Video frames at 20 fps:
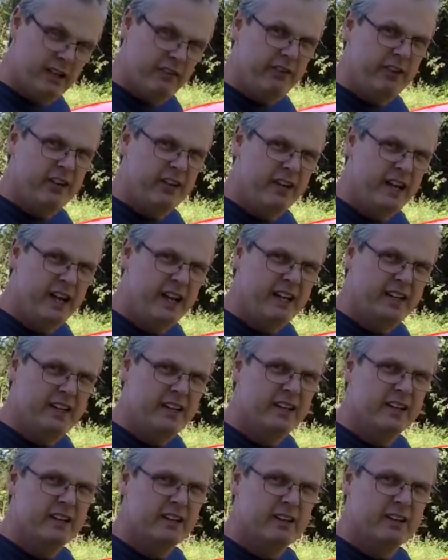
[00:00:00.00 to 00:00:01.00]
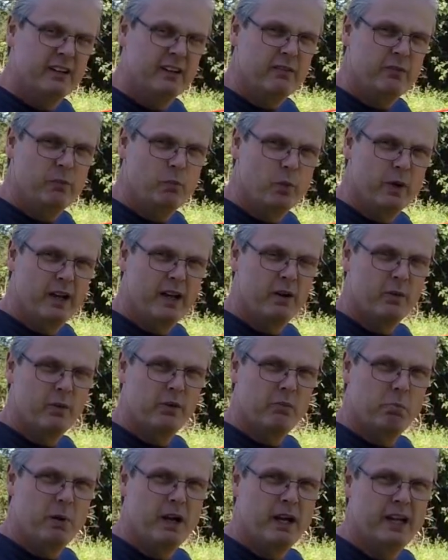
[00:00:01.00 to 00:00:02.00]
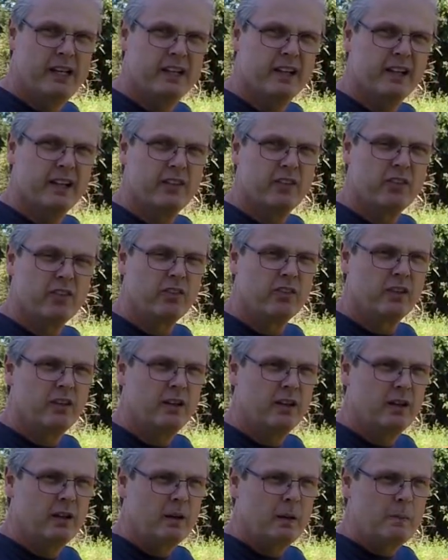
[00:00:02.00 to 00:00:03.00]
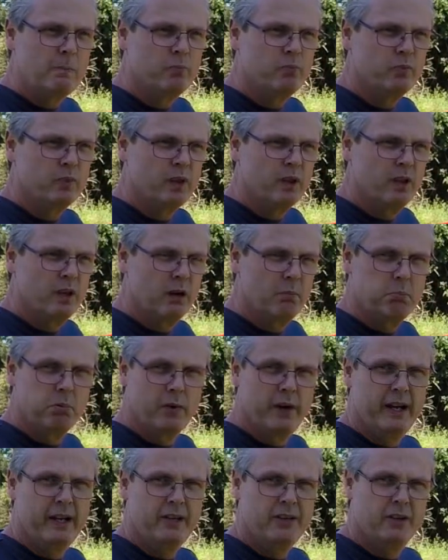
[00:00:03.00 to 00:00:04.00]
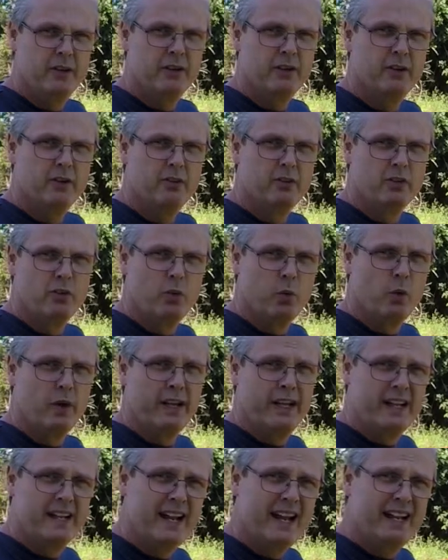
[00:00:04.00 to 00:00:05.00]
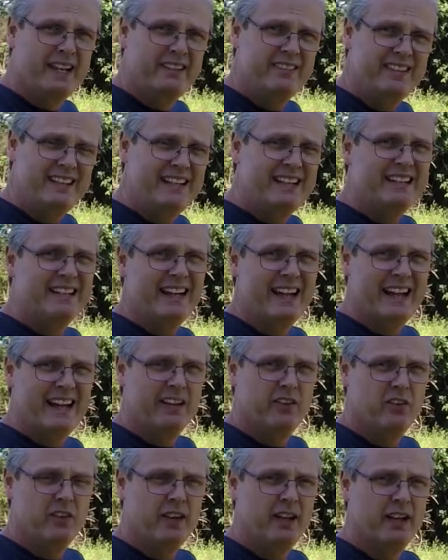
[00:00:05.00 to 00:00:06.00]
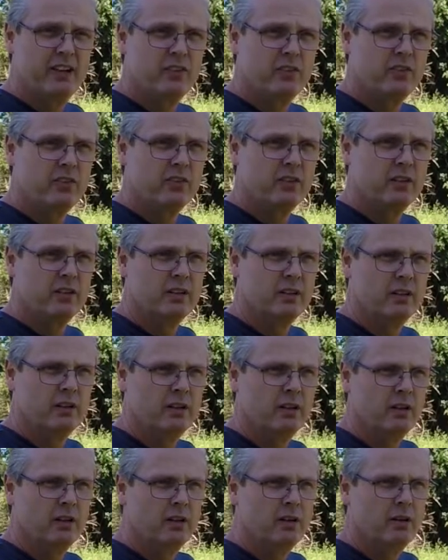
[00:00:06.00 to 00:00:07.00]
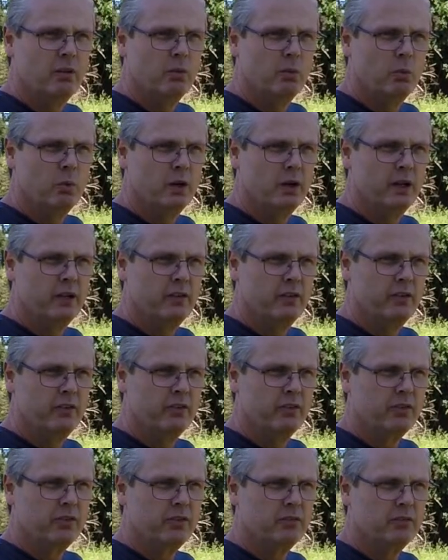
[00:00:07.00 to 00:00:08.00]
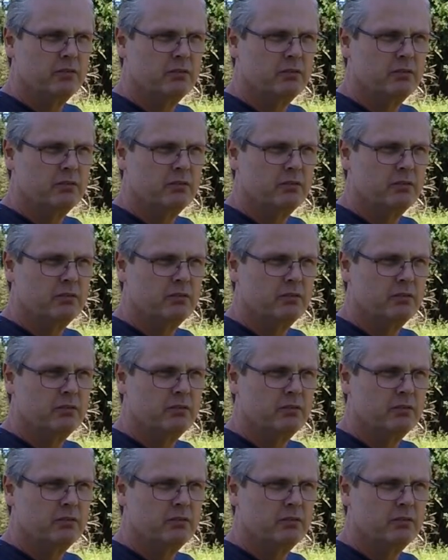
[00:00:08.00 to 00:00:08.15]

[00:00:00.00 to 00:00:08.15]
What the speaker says: give you an idea of when I was buying this, a brand new 2019 SS was,